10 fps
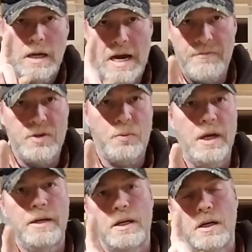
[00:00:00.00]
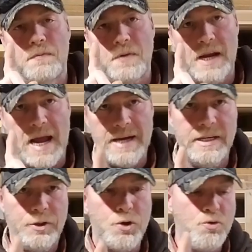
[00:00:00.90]
average weight of
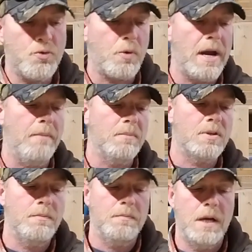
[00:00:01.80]
92 grams.